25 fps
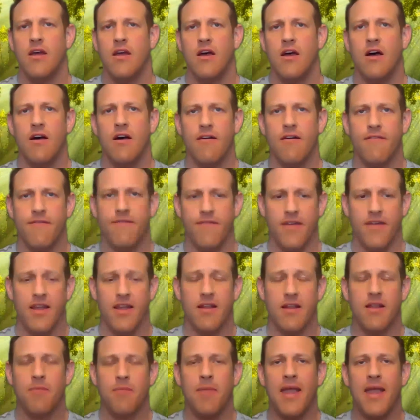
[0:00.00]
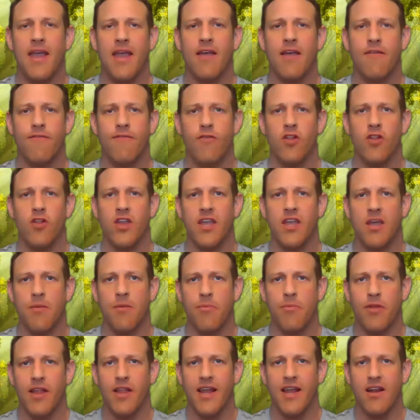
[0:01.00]
of it being fully
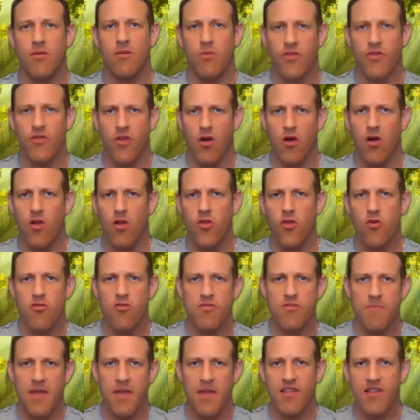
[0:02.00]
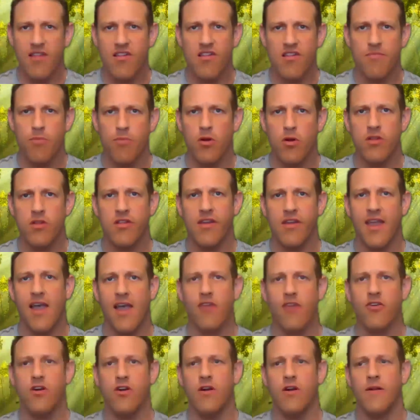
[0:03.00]
completed with all those pieces put
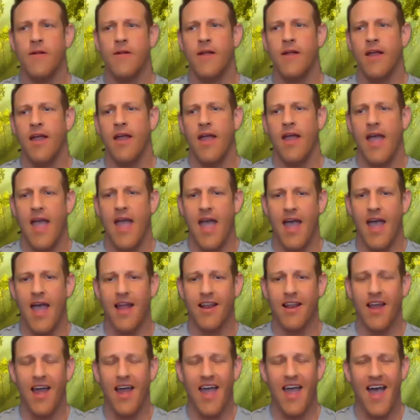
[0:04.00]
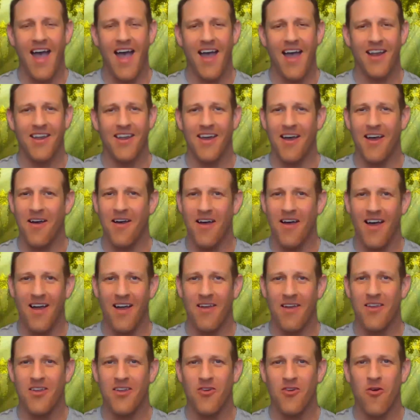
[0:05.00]
together. And I had,
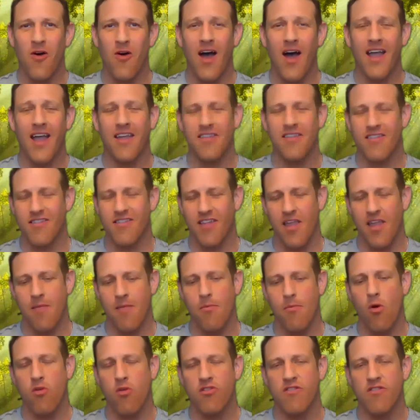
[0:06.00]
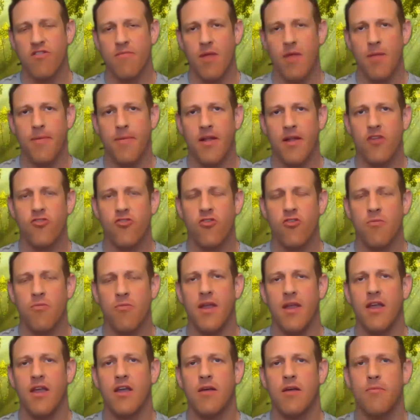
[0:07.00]
I could see most of my picture
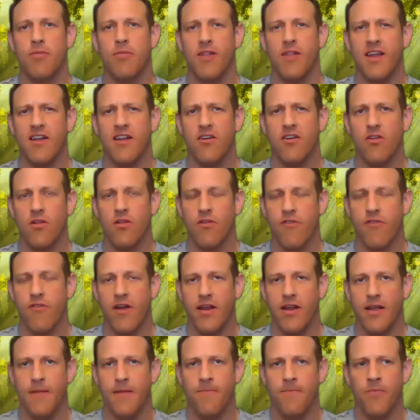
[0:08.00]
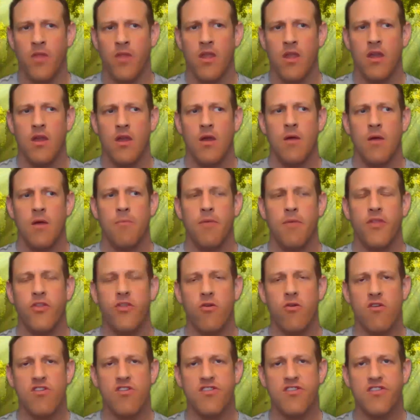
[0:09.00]
being completed already. But
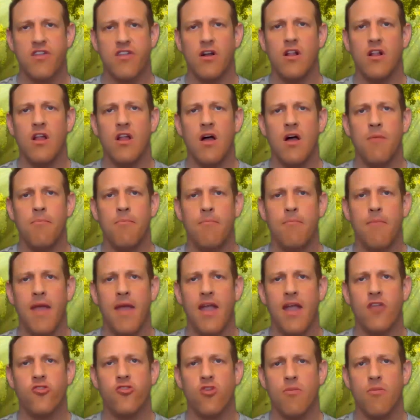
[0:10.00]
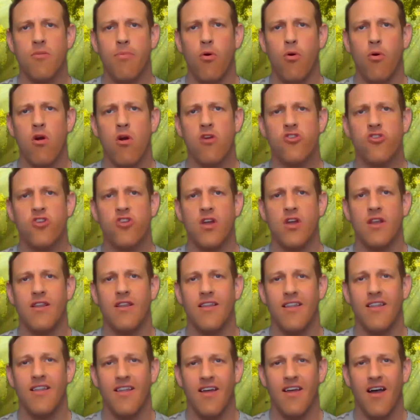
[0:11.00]
there is still a major
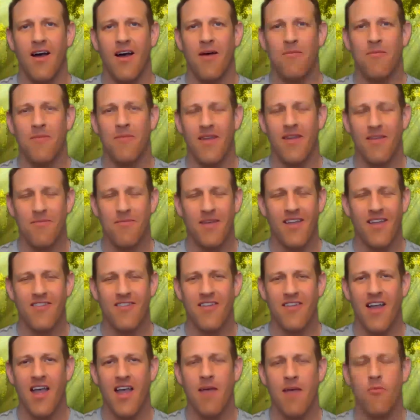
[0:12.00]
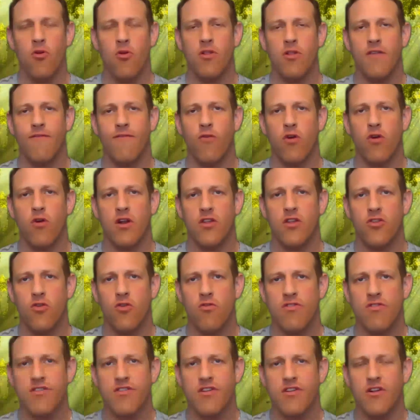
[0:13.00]
portion, because I am only
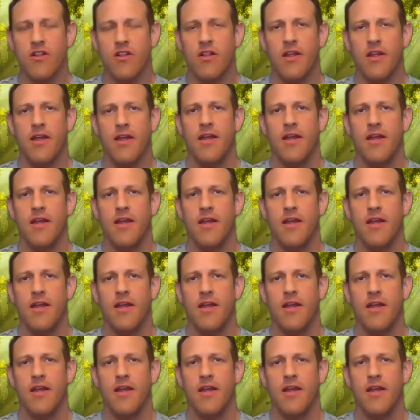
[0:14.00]
42 still,